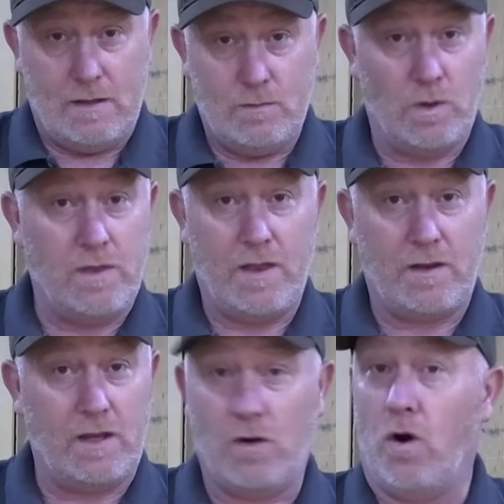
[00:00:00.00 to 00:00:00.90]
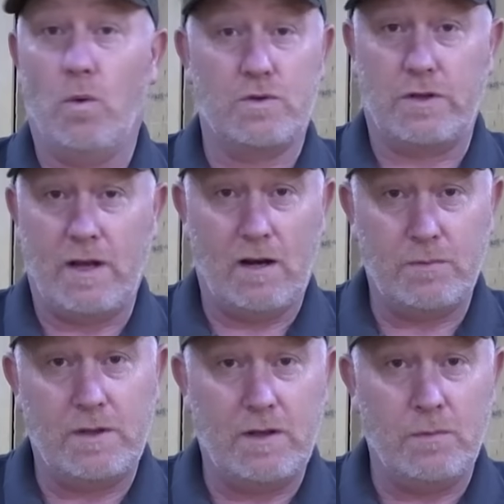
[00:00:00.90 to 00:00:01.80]
One thing that you're always going to have
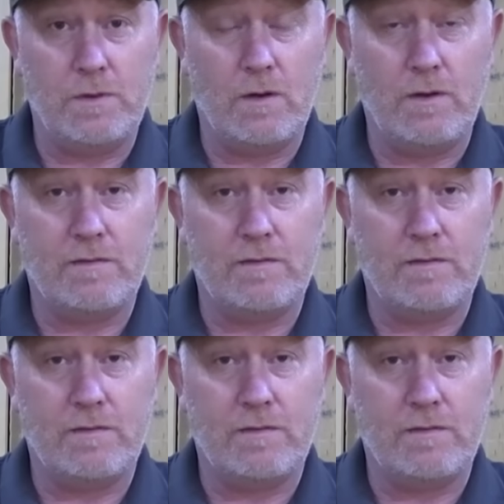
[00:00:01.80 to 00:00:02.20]
with you when you're out there